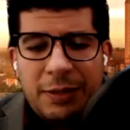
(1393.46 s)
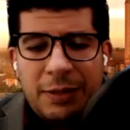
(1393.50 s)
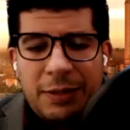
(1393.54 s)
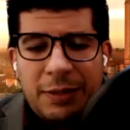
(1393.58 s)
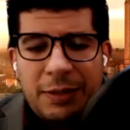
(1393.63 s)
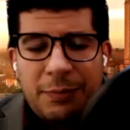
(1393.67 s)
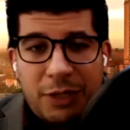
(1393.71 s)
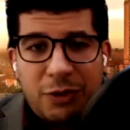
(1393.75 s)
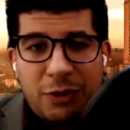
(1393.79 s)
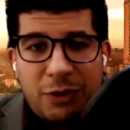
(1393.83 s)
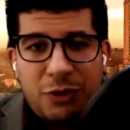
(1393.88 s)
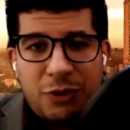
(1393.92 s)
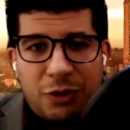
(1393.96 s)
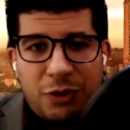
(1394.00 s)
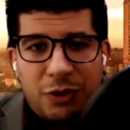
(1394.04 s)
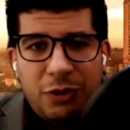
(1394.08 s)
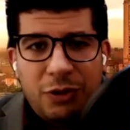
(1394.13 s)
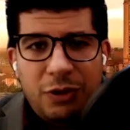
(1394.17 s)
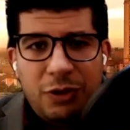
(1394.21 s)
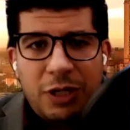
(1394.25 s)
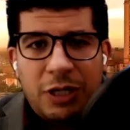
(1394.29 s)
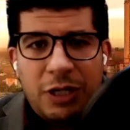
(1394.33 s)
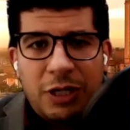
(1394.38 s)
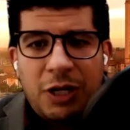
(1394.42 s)

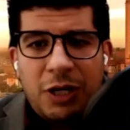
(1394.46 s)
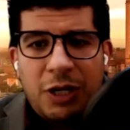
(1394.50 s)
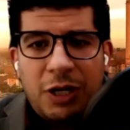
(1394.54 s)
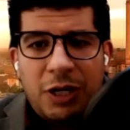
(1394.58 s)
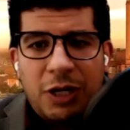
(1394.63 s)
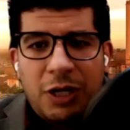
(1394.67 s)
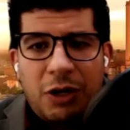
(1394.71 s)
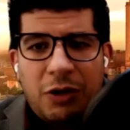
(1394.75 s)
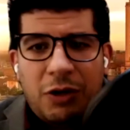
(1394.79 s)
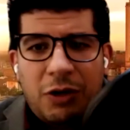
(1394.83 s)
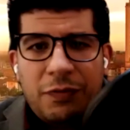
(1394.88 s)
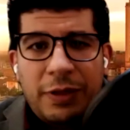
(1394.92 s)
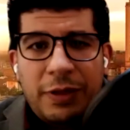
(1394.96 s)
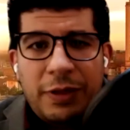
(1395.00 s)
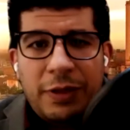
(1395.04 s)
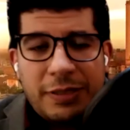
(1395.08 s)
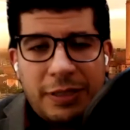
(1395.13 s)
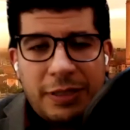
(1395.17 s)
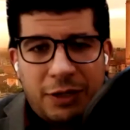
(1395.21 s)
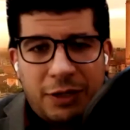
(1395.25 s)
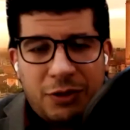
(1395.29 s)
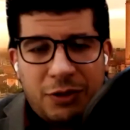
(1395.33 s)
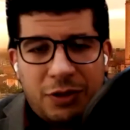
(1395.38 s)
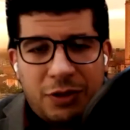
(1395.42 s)
picture of
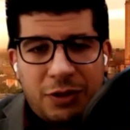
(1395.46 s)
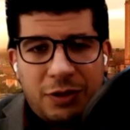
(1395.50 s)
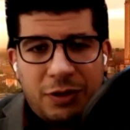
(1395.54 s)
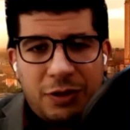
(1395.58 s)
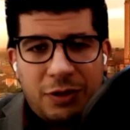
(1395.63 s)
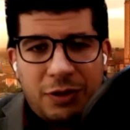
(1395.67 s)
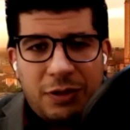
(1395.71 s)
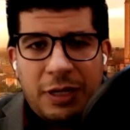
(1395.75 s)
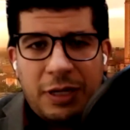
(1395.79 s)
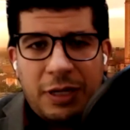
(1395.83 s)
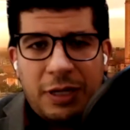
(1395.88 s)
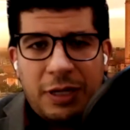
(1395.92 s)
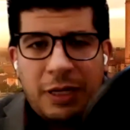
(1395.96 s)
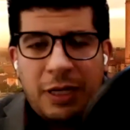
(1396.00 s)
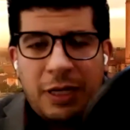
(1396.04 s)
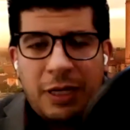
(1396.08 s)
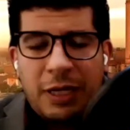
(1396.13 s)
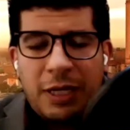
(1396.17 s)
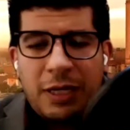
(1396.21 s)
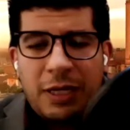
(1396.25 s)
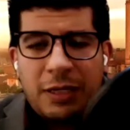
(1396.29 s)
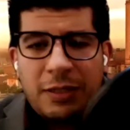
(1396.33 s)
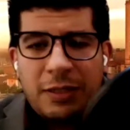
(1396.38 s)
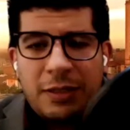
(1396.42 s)
litigation
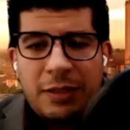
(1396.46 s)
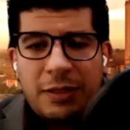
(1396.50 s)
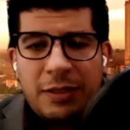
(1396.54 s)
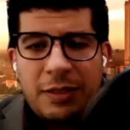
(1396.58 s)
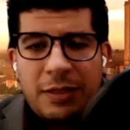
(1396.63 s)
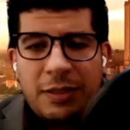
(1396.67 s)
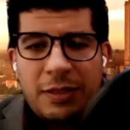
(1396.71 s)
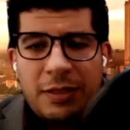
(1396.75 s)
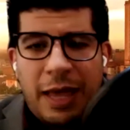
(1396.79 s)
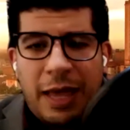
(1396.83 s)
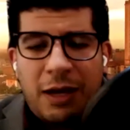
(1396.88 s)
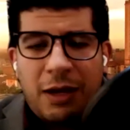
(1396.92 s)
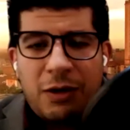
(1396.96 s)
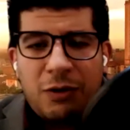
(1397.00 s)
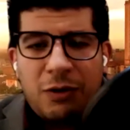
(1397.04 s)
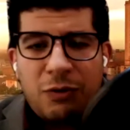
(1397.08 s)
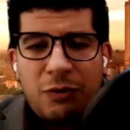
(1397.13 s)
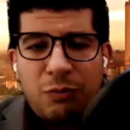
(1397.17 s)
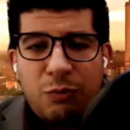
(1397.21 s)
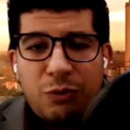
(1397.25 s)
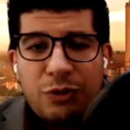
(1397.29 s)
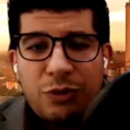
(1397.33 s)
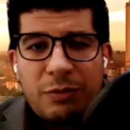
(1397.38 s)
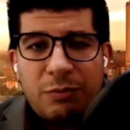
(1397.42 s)
and how
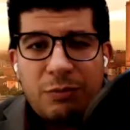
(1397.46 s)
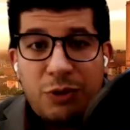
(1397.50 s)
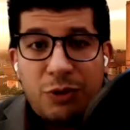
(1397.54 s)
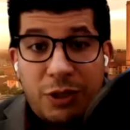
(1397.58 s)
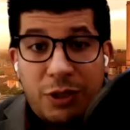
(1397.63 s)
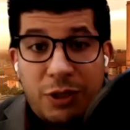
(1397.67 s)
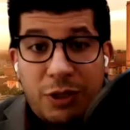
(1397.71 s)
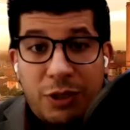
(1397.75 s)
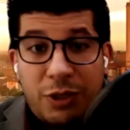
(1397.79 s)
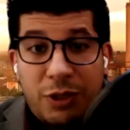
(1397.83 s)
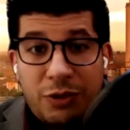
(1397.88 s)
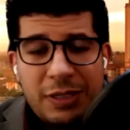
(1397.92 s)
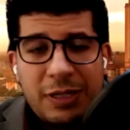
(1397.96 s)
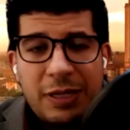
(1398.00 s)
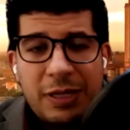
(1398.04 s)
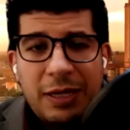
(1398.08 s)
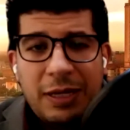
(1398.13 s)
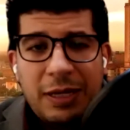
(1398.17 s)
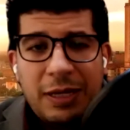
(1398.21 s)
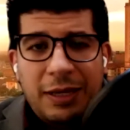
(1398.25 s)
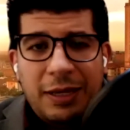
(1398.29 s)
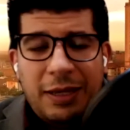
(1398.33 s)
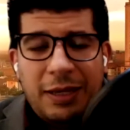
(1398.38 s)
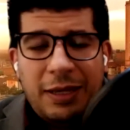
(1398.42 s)
Muslim judges,
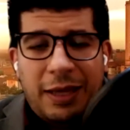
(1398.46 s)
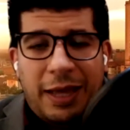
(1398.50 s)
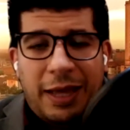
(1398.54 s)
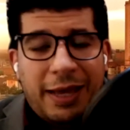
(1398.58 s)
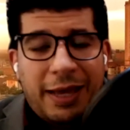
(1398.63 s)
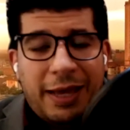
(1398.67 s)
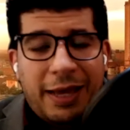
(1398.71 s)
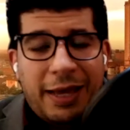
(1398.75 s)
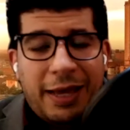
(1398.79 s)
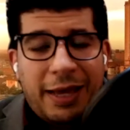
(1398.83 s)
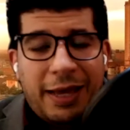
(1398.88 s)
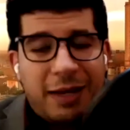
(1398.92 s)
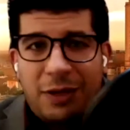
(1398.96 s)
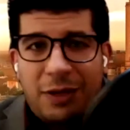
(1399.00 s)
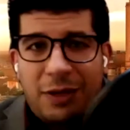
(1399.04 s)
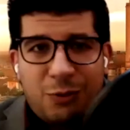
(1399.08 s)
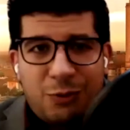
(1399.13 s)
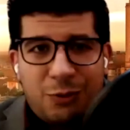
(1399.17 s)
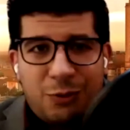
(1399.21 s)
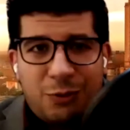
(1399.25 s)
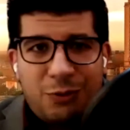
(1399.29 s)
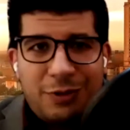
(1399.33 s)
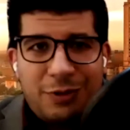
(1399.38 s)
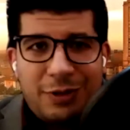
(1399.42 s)
Hanafi
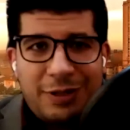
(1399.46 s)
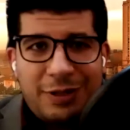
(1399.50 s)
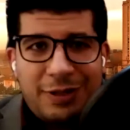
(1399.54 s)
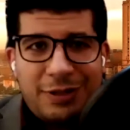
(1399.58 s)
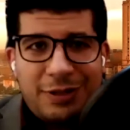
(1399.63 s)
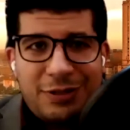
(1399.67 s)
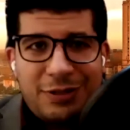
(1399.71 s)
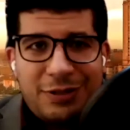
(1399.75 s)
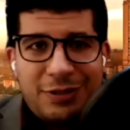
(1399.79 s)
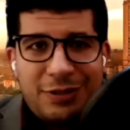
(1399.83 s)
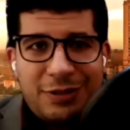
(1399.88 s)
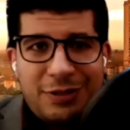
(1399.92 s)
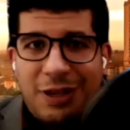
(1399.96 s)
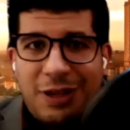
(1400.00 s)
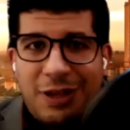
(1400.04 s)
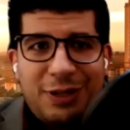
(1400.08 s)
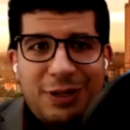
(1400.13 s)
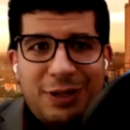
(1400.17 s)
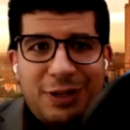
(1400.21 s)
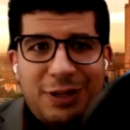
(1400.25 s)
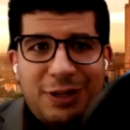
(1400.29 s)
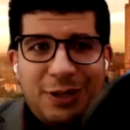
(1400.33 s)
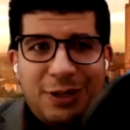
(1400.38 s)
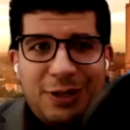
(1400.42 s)
or
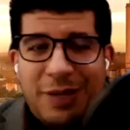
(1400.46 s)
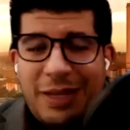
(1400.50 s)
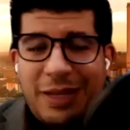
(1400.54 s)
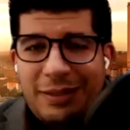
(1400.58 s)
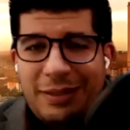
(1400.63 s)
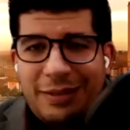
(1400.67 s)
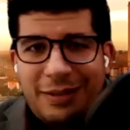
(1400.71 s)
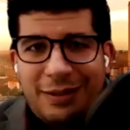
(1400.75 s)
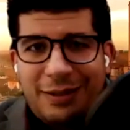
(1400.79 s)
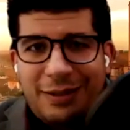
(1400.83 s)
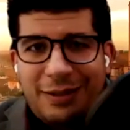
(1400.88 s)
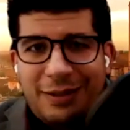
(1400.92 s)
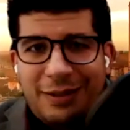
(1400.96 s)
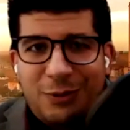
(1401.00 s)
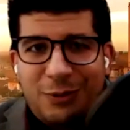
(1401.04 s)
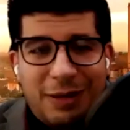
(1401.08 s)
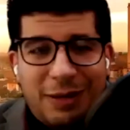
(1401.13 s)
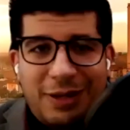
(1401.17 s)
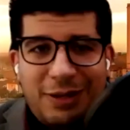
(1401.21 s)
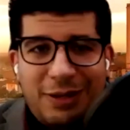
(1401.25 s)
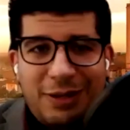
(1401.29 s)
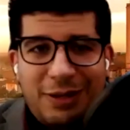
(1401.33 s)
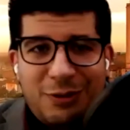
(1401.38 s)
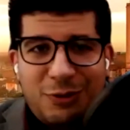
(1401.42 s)
Shafi'i or Maliki or
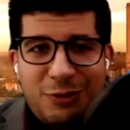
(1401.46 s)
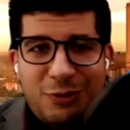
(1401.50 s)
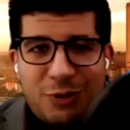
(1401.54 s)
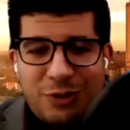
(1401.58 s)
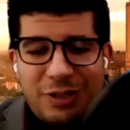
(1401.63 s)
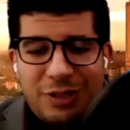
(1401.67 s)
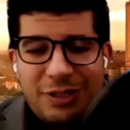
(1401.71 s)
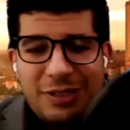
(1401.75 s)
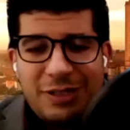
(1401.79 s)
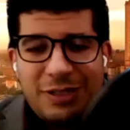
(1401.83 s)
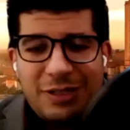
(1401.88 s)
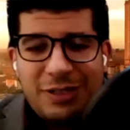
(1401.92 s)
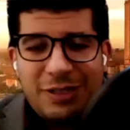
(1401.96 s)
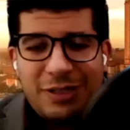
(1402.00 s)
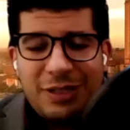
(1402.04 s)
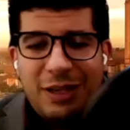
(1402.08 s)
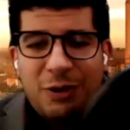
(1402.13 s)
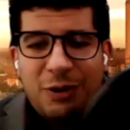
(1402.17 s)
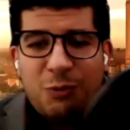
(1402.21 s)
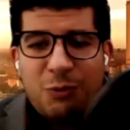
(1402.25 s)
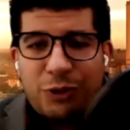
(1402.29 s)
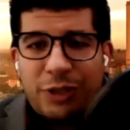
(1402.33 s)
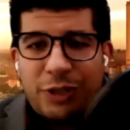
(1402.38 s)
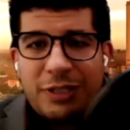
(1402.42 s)
Hanbali judges,
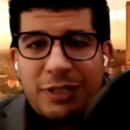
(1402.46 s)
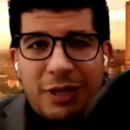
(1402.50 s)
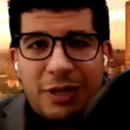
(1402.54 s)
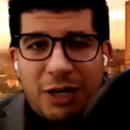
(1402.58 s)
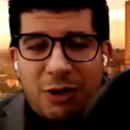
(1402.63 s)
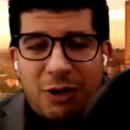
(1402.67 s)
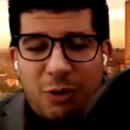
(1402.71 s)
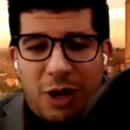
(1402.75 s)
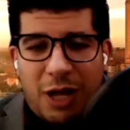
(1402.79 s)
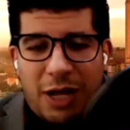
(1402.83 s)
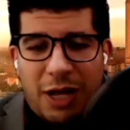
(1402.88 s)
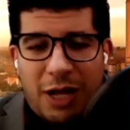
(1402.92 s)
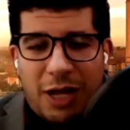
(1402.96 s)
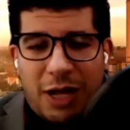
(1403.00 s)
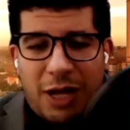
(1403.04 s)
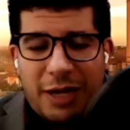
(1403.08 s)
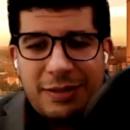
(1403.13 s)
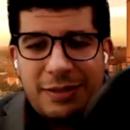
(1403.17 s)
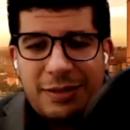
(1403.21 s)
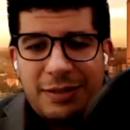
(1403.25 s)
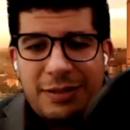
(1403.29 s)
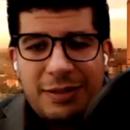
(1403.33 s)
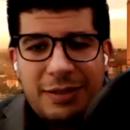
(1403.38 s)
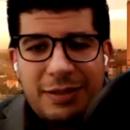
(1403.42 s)
worked
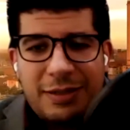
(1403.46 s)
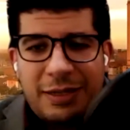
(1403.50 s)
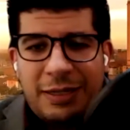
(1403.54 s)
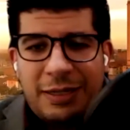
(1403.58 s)
across